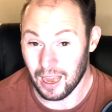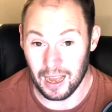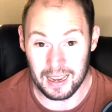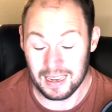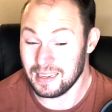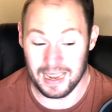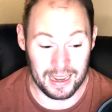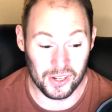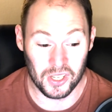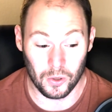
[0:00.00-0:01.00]

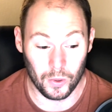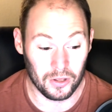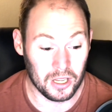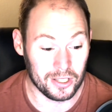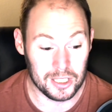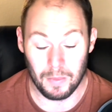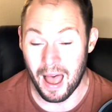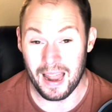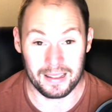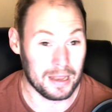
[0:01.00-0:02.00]
Indiana's in a really good
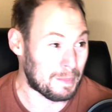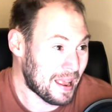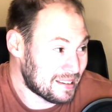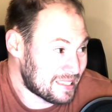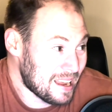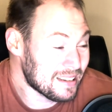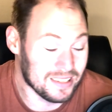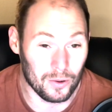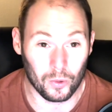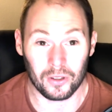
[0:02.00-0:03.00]
spot, and then Penn State's
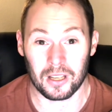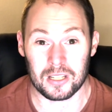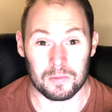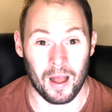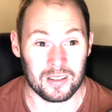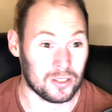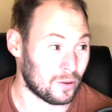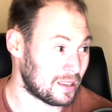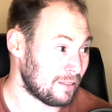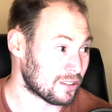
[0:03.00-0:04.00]
in a really good spot too,
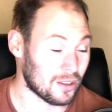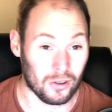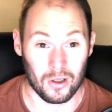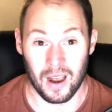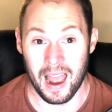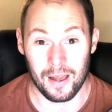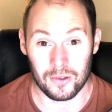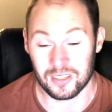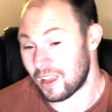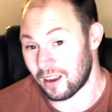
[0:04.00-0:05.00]
and they've still got Ohio
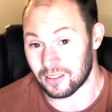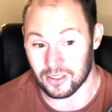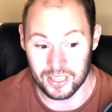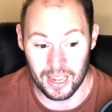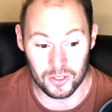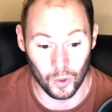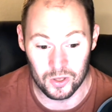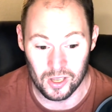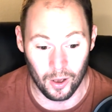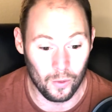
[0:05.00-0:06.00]
State on their schedule.
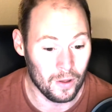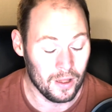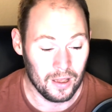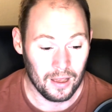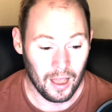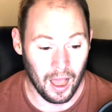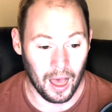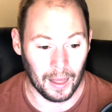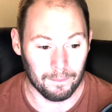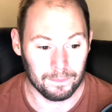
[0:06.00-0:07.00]
So
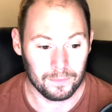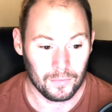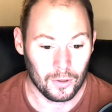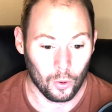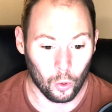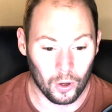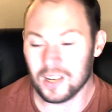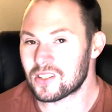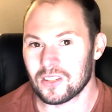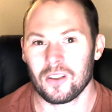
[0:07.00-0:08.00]

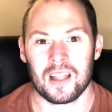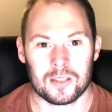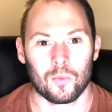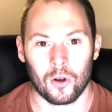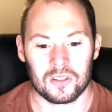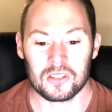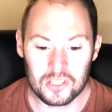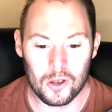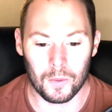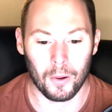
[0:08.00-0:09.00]
Oregon's still got some work to
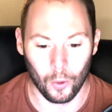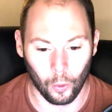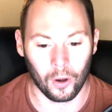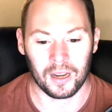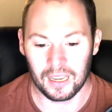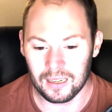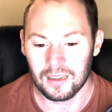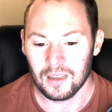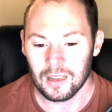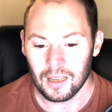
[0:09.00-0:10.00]
do, but Oregon,
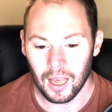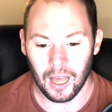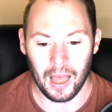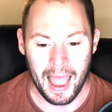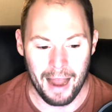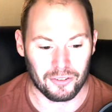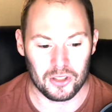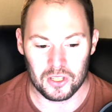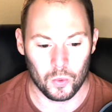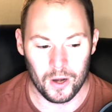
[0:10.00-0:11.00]
after
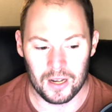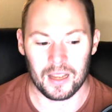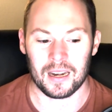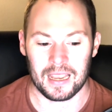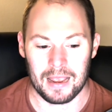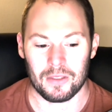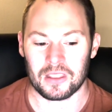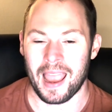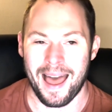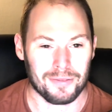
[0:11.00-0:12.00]
this win in a game that
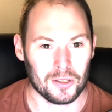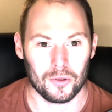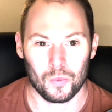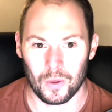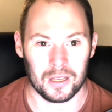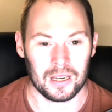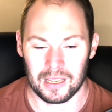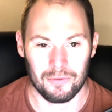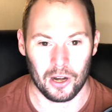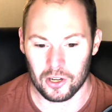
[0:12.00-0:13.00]
they absolutely,
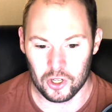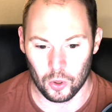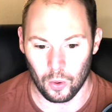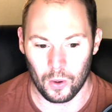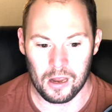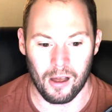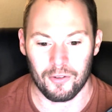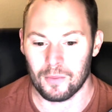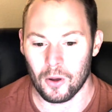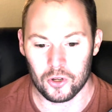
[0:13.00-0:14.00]
even on a short week off
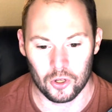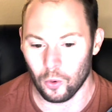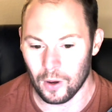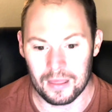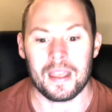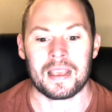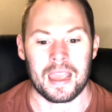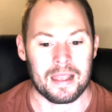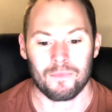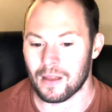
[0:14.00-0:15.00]
an emotional win, they
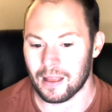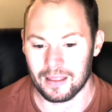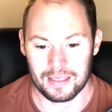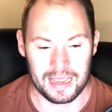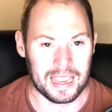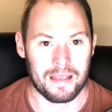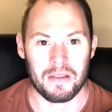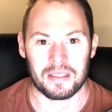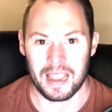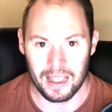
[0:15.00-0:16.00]
came
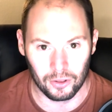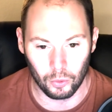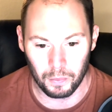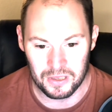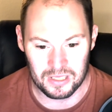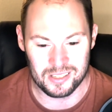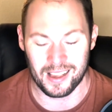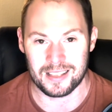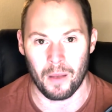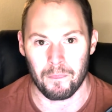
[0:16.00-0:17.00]
in, they handled business
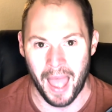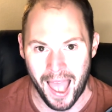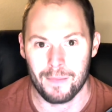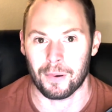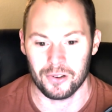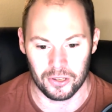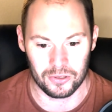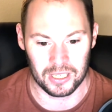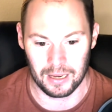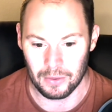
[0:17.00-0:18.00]
against a bad Purdue
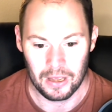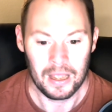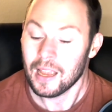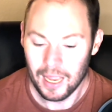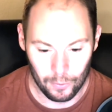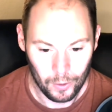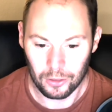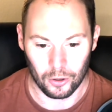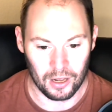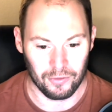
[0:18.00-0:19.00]
team and win
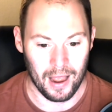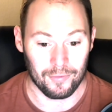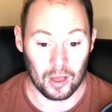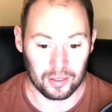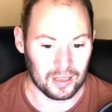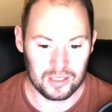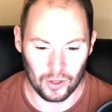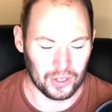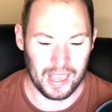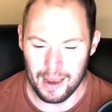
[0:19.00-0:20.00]
35-0.
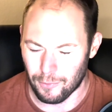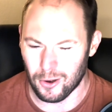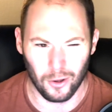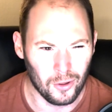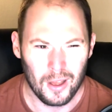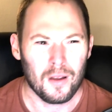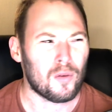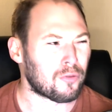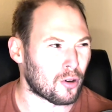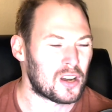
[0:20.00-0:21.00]
Dylan Gabriel,
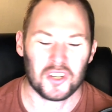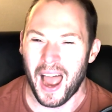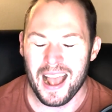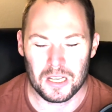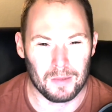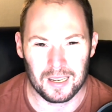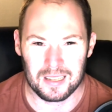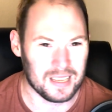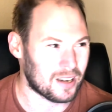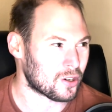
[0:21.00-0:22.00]
fringe Heisman
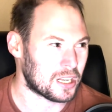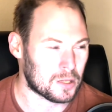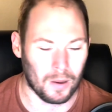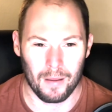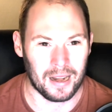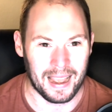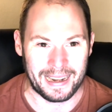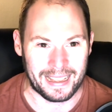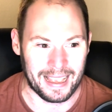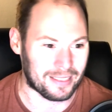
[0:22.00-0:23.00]
contender, he's probably not going
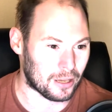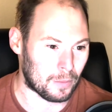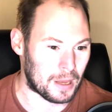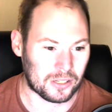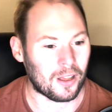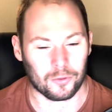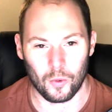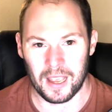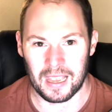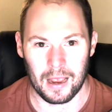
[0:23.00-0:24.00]
to get there based off the
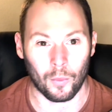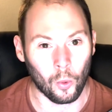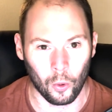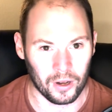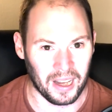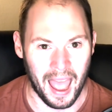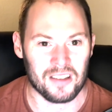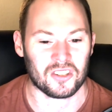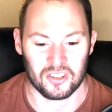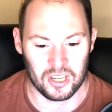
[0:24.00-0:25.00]
way Cam Ward and
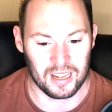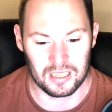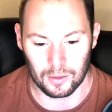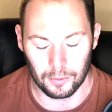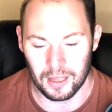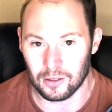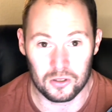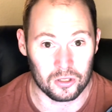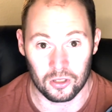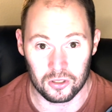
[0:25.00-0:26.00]
Ashton Jeanty are playing.
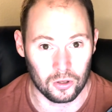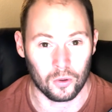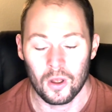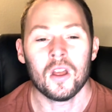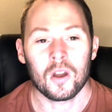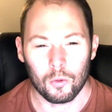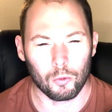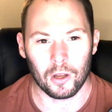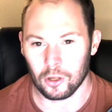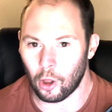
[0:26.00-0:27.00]
Those are the two
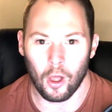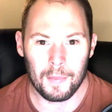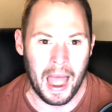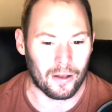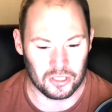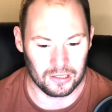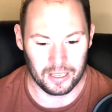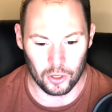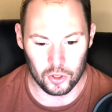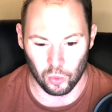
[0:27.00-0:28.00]
real clubhouse
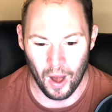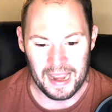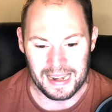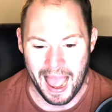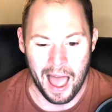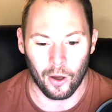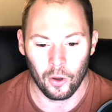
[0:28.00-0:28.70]
leaders right now.